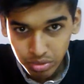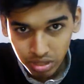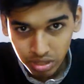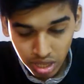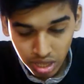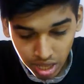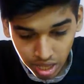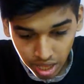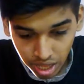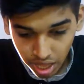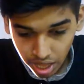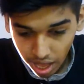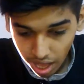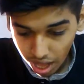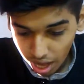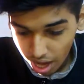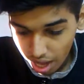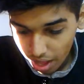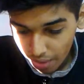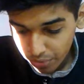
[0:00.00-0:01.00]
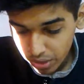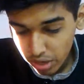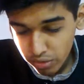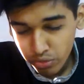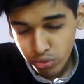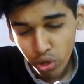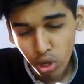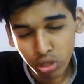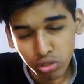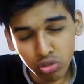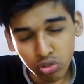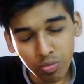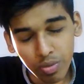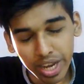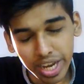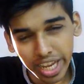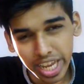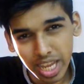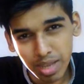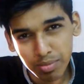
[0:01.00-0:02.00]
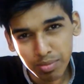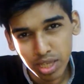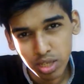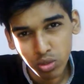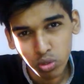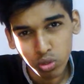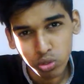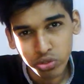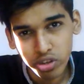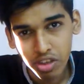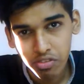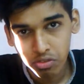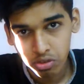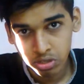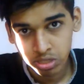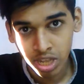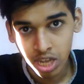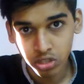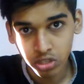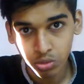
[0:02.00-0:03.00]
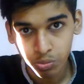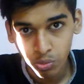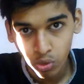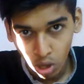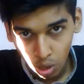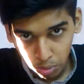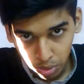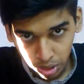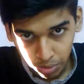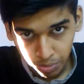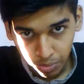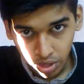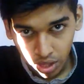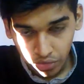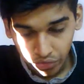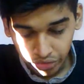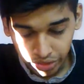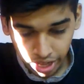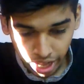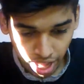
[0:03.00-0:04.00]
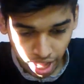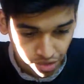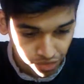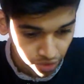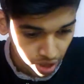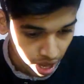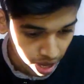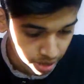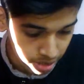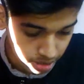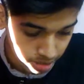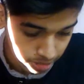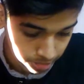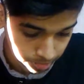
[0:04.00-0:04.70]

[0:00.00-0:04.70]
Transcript: Uh, they've drawn too many games at Old Trafford. That's the problem they have had.